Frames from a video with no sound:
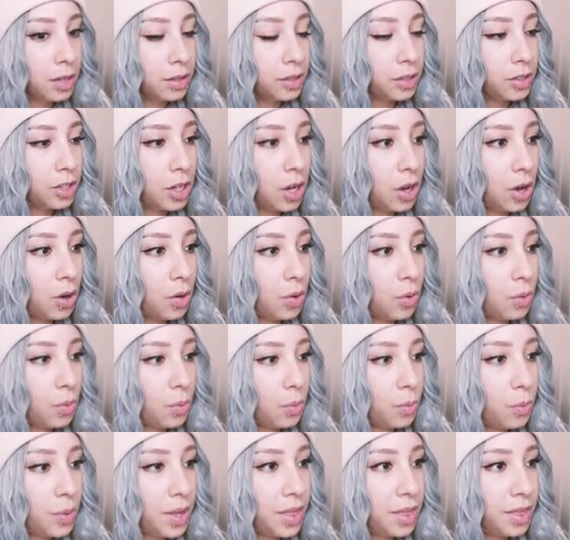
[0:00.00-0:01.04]
so
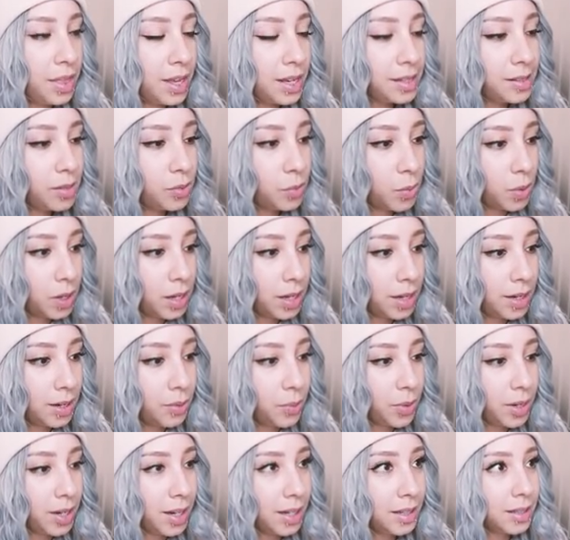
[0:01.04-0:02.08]
with this one,
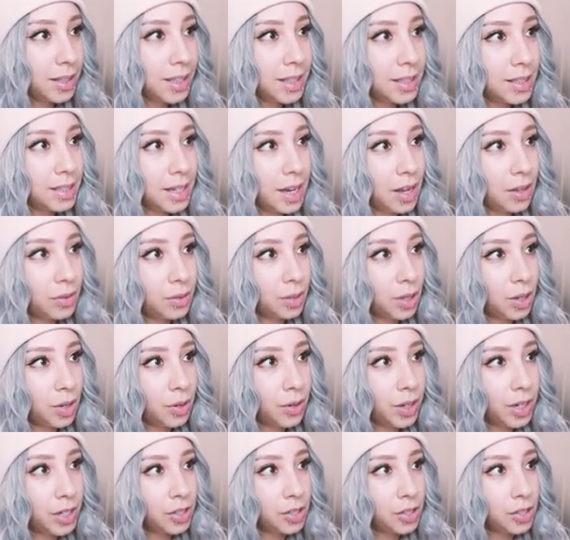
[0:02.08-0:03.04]
when I click download,